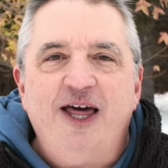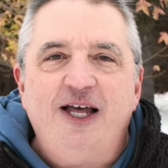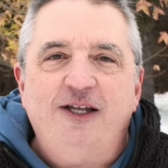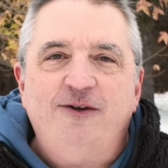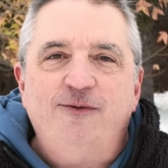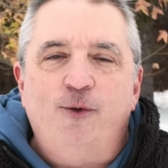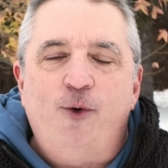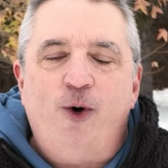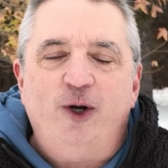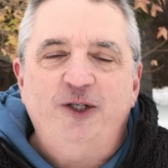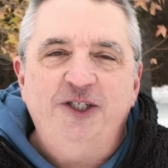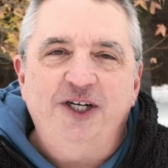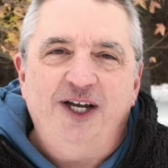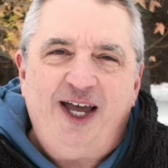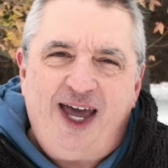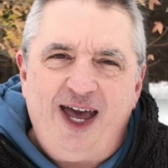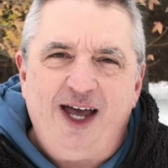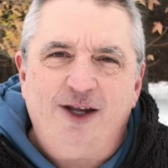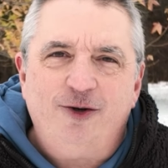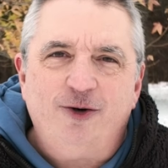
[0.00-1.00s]
Thanks for
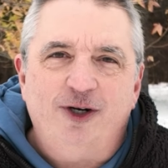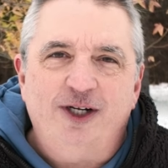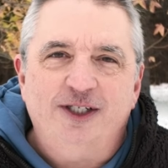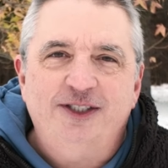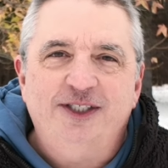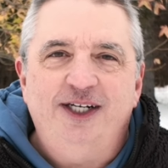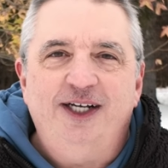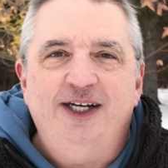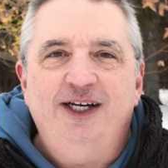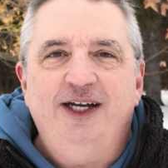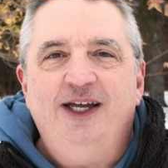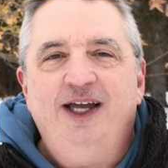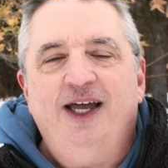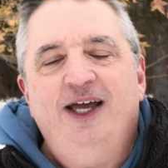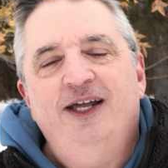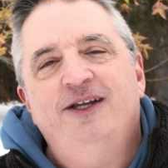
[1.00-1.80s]
watching and or listening.